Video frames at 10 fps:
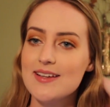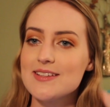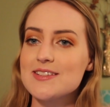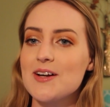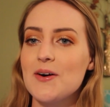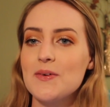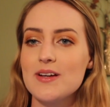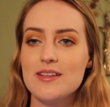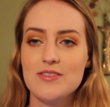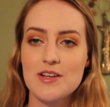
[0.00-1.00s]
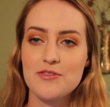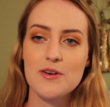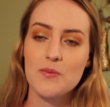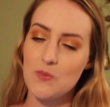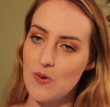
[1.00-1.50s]
So even if
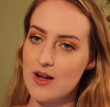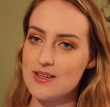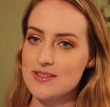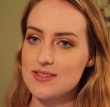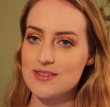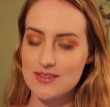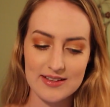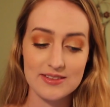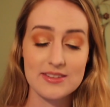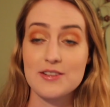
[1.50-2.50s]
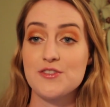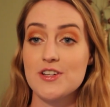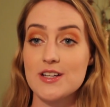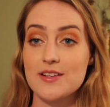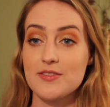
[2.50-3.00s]
it was
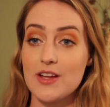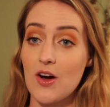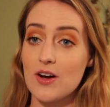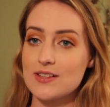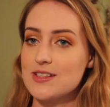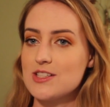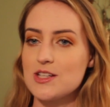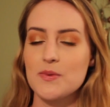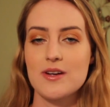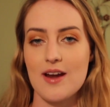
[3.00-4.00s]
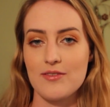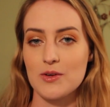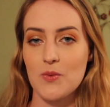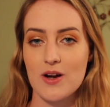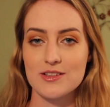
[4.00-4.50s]
definitively haunted, she would
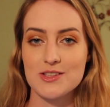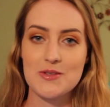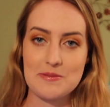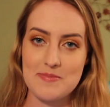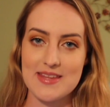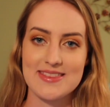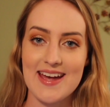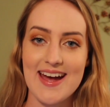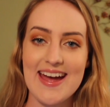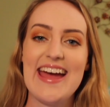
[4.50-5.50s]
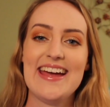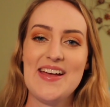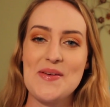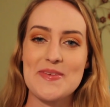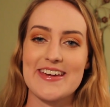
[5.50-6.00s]
never want to admit that
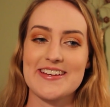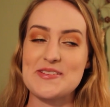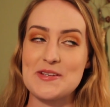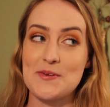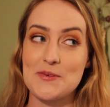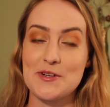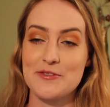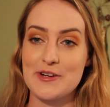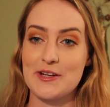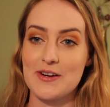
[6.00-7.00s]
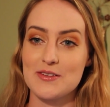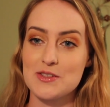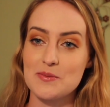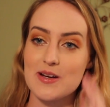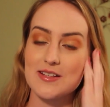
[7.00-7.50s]
because it would freak her out
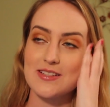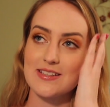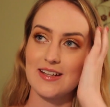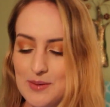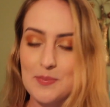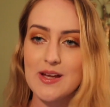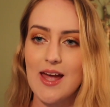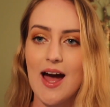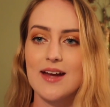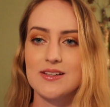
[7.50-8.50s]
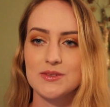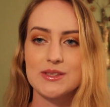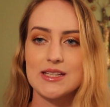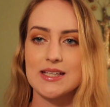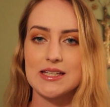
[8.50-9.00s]
too much. But yeah, I
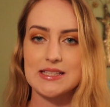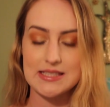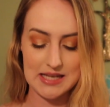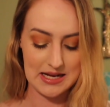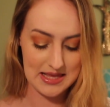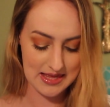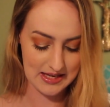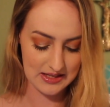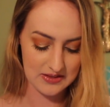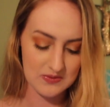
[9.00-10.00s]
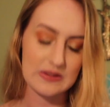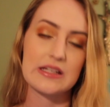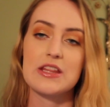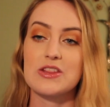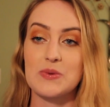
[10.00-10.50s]
don't think it's anything
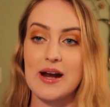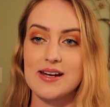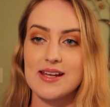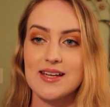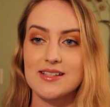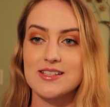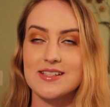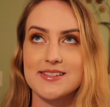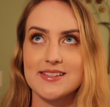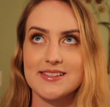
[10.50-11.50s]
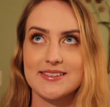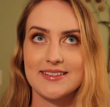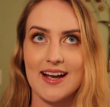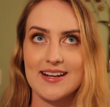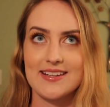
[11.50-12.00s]
really threatening. It's just
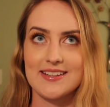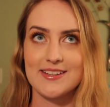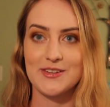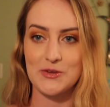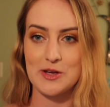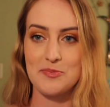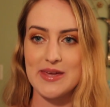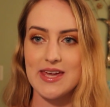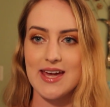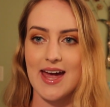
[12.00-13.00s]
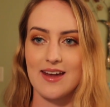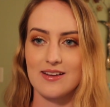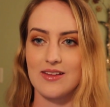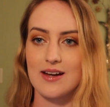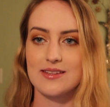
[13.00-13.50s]
kind of creepy,
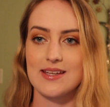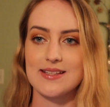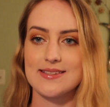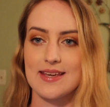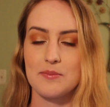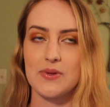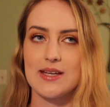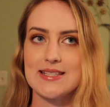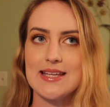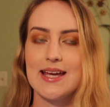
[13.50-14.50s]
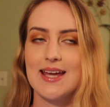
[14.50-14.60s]
and a lot of things take place